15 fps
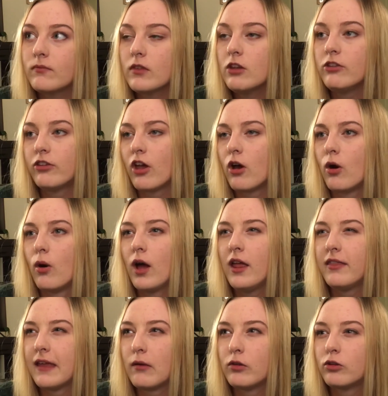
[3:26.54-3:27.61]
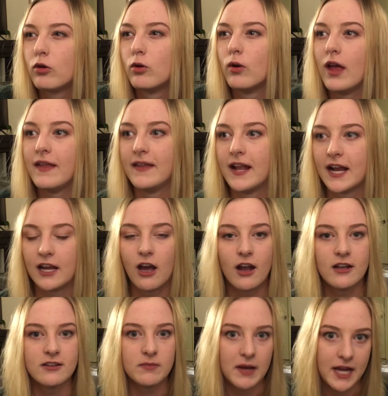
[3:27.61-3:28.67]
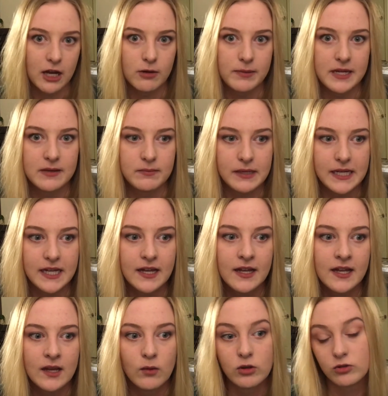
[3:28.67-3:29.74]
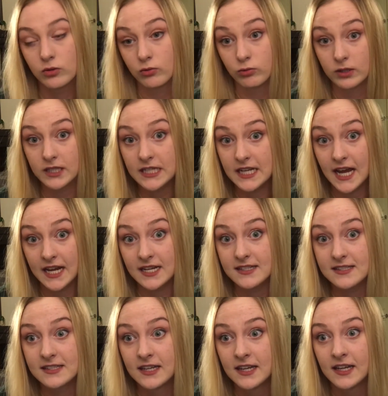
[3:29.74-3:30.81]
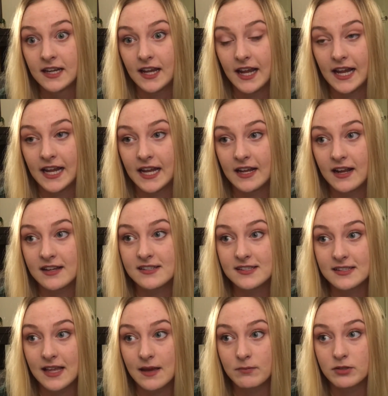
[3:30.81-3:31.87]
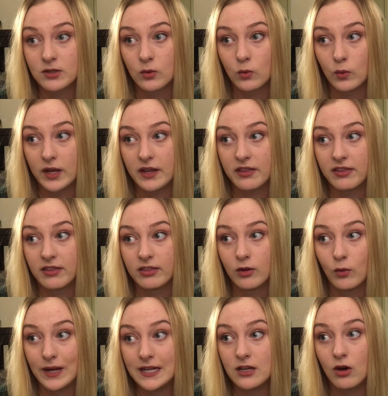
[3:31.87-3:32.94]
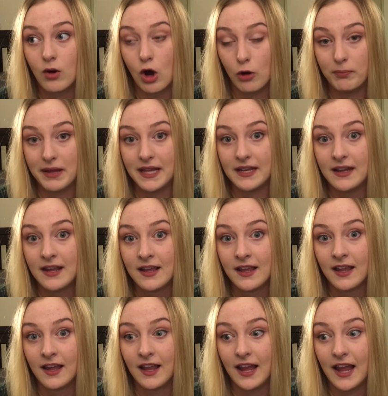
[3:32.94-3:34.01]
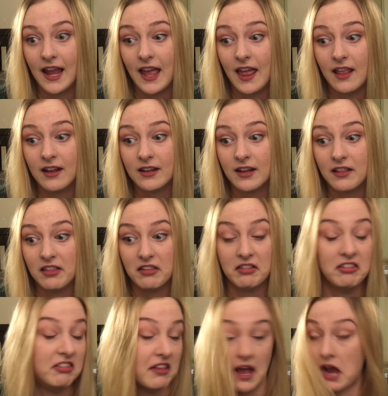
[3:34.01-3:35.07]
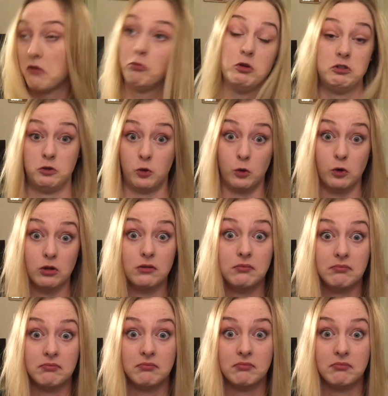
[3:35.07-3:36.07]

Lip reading: So that was cool. And then I got into my Airbnb, which was really nice, and I slept with the window open, and that was cool.